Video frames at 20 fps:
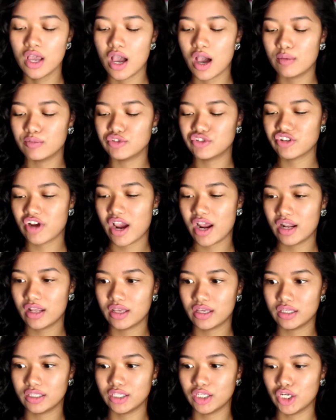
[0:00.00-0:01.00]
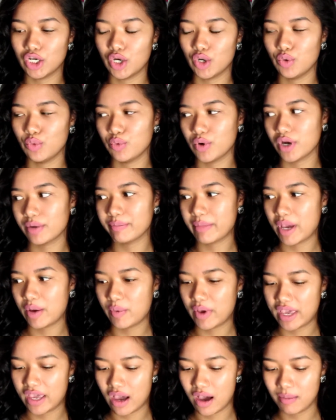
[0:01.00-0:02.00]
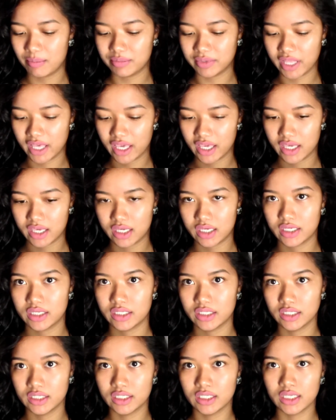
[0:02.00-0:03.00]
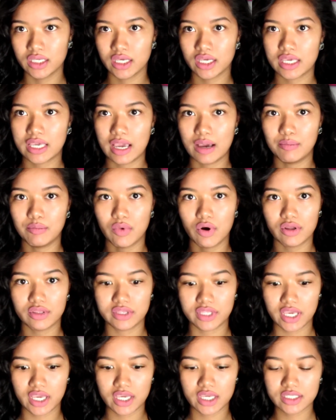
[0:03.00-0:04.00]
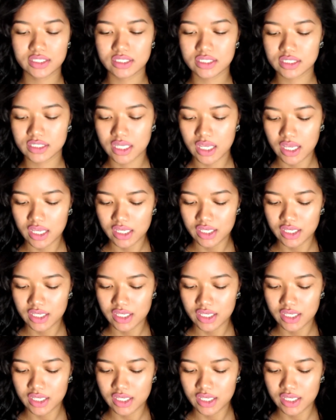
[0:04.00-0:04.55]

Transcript: I'm trying to, you know, work my way up, like get more things.